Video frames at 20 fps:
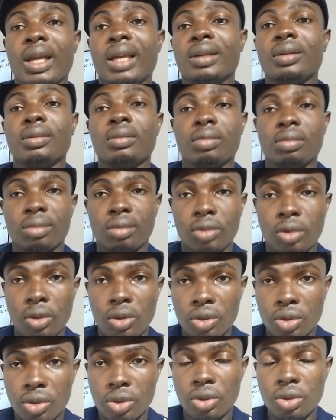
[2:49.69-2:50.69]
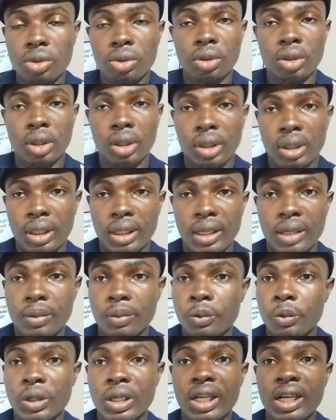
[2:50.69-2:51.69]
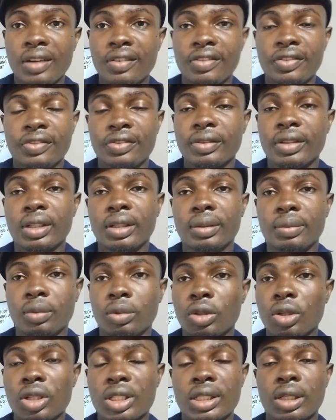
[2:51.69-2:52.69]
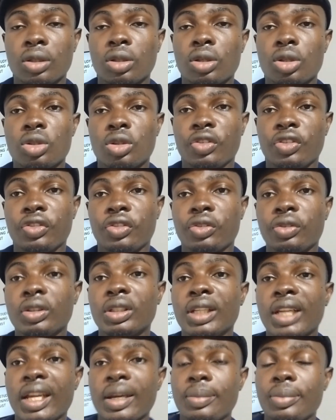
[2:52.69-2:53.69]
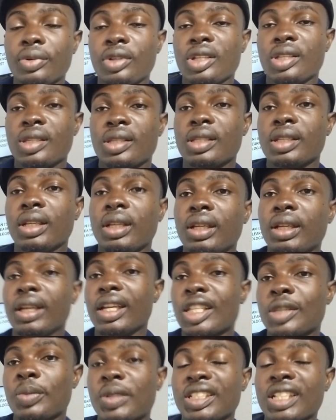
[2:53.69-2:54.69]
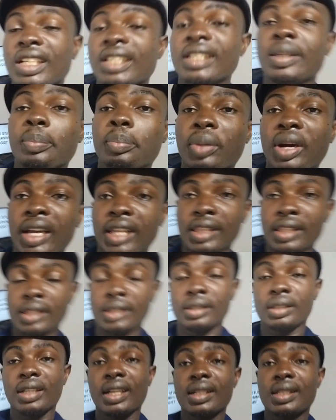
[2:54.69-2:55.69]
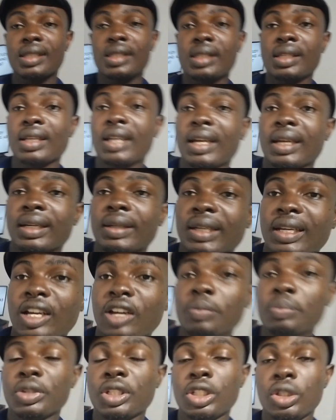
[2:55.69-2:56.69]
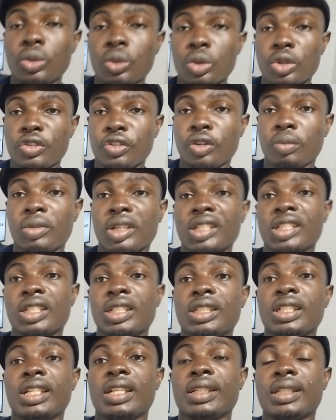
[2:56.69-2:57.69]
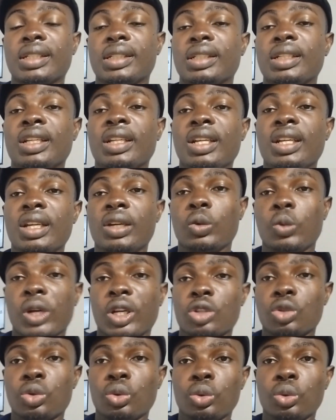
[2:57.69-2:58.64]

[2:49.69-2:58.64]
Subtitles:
And also, we have lots and lots of libraries, especially in Python, that can now be used for machine learning work.